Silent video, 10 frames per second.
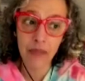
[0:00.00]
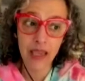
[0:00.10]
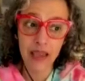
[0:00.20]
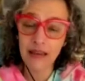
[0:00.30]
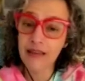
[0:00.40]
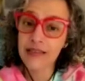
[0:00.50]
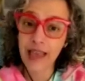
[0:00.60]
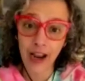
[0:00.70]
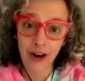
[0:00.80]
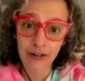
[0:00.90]
be
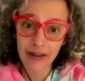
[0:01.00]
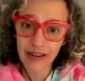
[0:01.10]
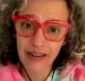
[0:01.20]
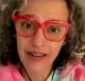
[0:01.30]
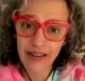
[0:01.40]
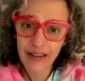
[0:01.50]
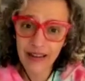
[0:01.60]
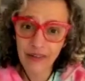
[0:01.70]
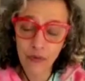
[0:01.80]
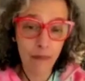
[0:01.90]
scared
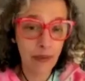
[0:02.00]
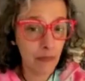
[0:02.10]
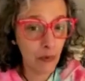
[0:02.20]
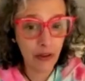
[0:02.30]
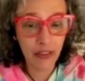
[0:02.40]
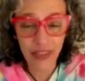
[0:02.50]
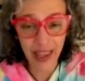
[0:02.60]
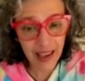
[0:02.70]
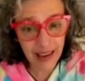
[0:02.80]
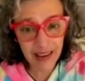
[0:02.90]
of what people will
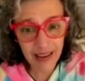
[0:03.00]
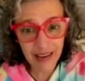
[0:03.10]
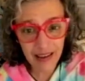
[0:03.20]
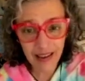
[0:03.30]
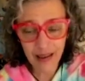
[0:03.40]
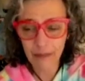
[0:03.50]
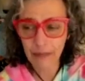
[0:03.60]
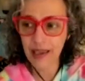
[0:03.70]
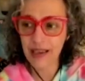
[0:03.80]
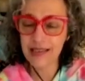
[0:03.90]
think
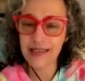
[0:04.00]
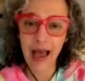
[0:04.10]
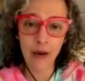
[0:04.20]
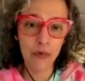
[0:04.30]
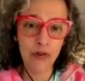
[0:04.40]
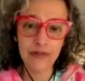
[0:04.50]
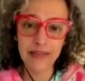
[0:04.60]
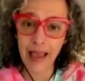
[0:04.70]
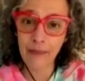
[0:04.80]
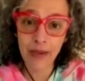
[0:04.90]
because that will
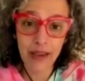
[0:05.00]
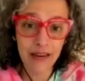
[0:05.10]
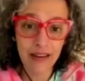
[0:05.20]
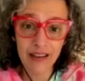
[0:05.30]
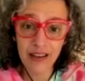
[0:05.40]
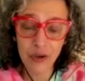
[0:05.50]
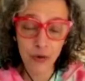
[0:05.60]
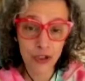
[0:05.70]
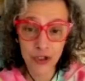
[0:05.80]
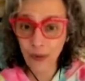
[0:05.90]
dampen
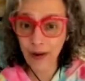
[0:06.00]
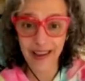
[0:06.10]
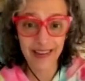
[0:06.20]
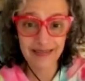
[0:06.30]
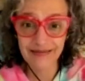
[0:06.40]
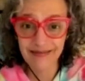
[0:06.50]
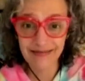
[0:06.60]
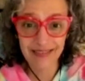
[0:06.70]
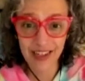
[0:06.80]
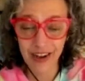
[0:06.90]
your joy,
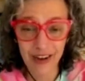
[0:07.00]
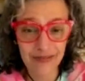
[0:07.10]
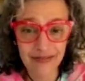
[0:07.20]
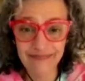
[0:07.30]
you know?